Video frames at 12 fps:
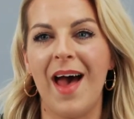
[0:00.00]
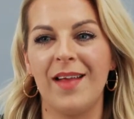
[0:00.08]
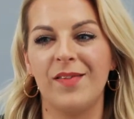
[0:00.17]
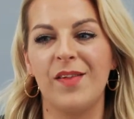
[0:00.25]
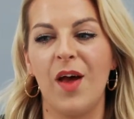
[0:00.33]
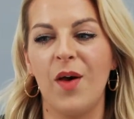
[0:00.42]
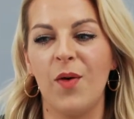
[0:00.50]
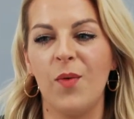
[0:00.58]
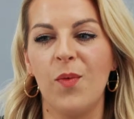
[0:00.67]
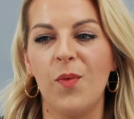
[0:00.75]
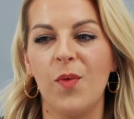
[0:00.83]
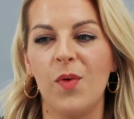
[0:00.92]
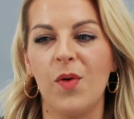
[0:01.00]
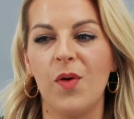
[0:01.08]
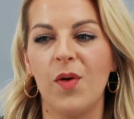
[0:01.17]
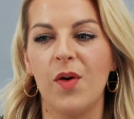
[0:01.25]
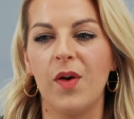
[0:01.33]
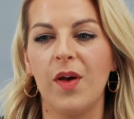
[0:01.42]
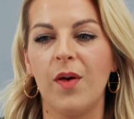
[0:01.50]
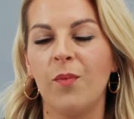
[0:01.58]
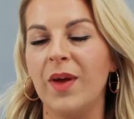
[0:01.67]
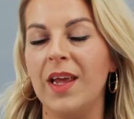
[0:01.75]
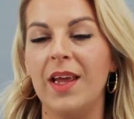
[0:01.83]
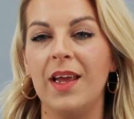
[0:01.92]
So
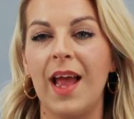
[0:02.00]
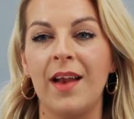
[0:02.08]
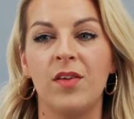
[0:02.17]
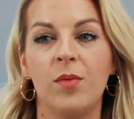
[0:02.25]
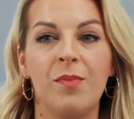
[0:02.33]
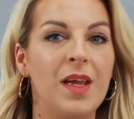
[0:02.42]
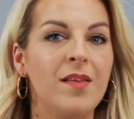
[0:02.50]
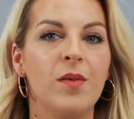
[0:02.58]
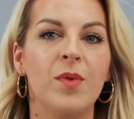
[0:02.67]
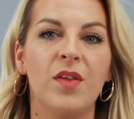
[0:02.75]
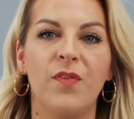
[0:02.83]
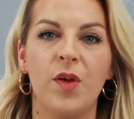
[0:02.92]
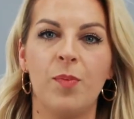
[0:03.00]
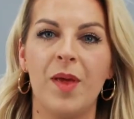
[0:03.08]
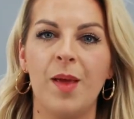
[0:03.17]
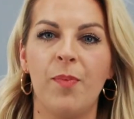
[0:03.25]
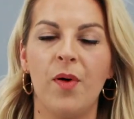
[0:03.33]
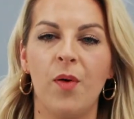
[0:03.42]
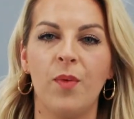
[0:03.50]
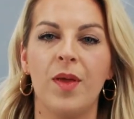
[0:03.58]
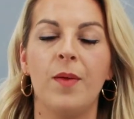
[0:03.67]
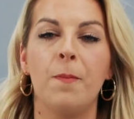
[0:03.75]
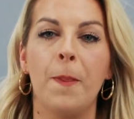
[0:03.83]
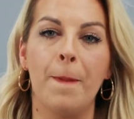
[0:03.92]
we ended up meeting with a few people.
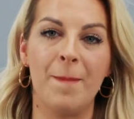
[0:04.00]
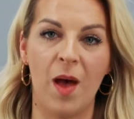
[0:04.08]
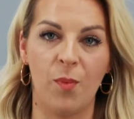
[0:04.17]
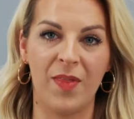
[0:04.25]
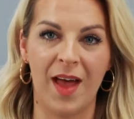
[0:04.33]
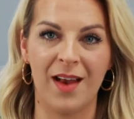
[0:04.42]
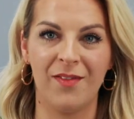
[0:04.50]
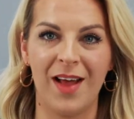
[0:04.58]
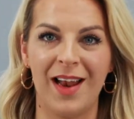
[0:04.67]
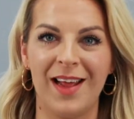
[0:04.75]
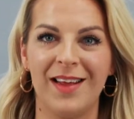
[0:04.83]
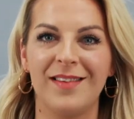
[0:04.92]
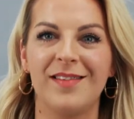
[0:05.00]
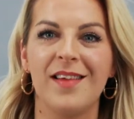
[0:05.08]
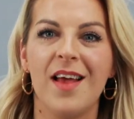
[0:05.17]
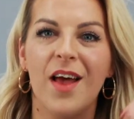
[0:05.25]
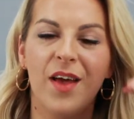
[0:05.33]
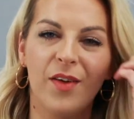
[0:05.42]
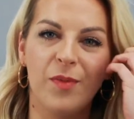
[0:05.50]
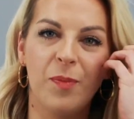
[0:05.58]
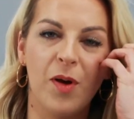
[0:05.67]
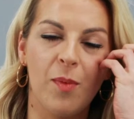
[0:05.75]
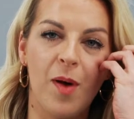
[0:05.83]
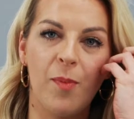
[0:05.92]
We met up with Hannah Ellis, who's
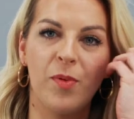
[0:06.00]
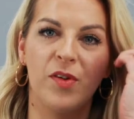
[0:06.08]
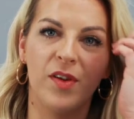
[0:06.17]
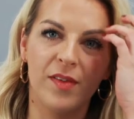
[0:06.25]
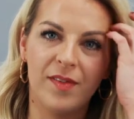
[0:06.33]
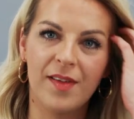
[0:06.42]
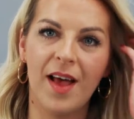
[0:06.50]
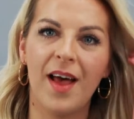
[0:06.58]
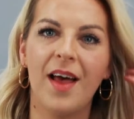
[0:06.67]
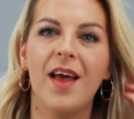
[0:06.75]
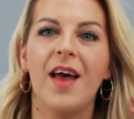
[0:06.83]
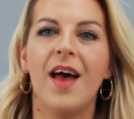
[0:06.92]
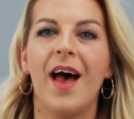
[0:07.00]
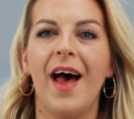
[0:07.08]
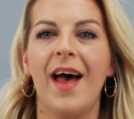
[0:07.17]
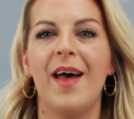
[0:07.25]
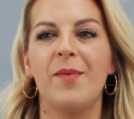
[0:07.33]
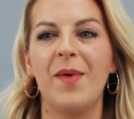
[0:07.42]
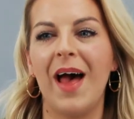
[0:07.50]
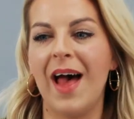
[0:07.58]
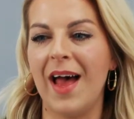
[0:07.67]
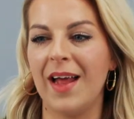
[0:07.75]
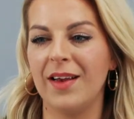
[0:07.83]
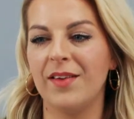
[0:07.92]
become our producer,
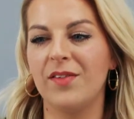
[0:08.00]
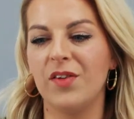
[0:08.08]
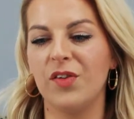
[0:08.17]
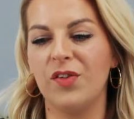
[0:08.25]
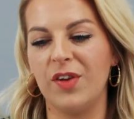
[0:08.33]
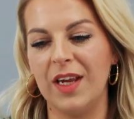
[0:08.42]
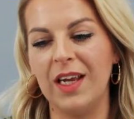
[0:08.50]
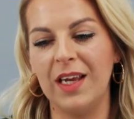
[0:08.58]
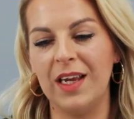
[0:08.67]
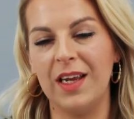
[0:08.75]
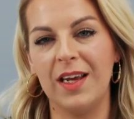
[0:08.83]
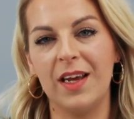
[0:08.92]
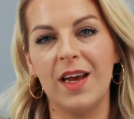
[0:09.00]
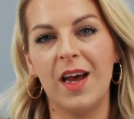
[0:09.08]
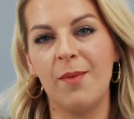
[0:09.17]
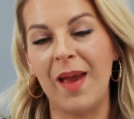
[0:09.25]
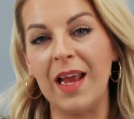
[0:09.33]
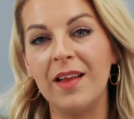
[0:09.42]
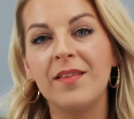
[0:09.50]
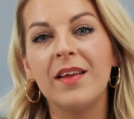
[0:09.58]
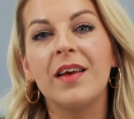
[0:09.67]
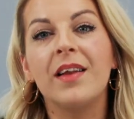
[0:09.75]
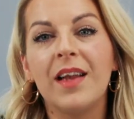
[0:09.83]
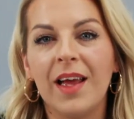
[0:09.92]
and she
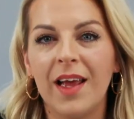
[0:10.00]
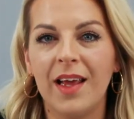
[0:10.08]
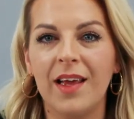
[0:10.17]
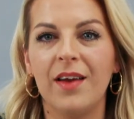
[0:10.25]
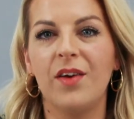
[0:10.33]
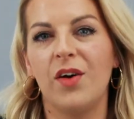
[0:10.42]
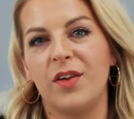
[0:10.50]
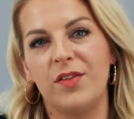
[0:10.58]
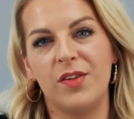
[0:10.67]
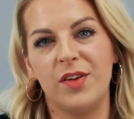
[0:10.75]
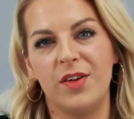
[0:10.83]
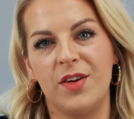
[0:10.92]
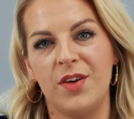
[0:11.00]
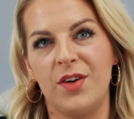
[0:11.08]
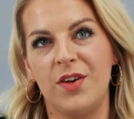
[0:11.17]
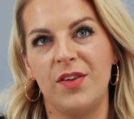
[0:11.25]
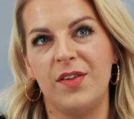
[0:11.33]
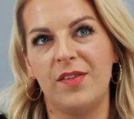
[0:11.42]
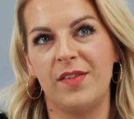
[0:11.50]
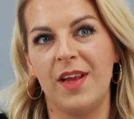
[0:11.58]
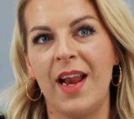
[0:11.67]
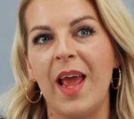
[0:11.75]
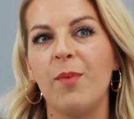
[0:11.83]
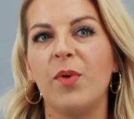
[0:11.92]
amazingly
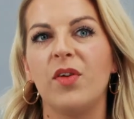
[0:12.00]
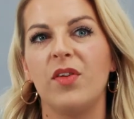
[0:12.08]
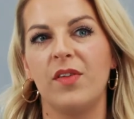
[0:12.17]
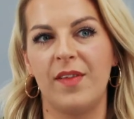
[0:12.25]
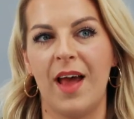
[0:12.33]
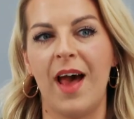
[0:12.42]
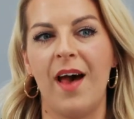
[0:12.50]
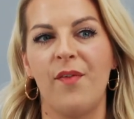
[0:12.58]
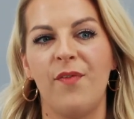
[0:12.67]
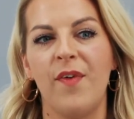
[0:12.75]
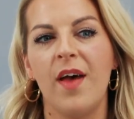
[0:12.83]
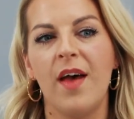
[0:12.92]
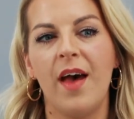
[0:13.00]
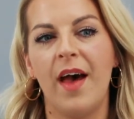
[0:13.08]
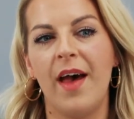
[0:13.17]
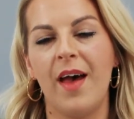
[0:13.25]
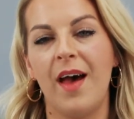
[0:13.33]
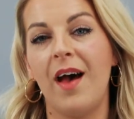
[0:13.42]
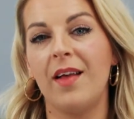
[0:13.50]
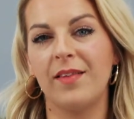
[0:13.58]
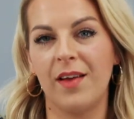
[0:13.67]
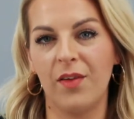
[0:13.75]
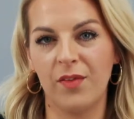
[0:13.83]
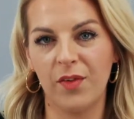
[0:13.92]
enabled us to have Arts
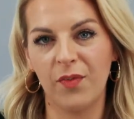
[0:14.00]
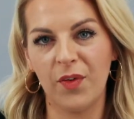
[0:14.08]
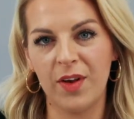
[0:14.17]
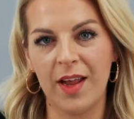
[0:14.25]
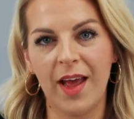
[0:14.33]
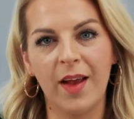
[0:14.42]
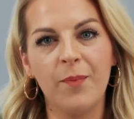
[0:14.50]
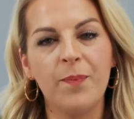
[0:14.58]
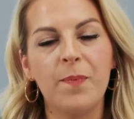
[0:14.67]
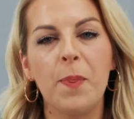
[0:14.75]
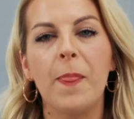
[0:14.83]
Council funding.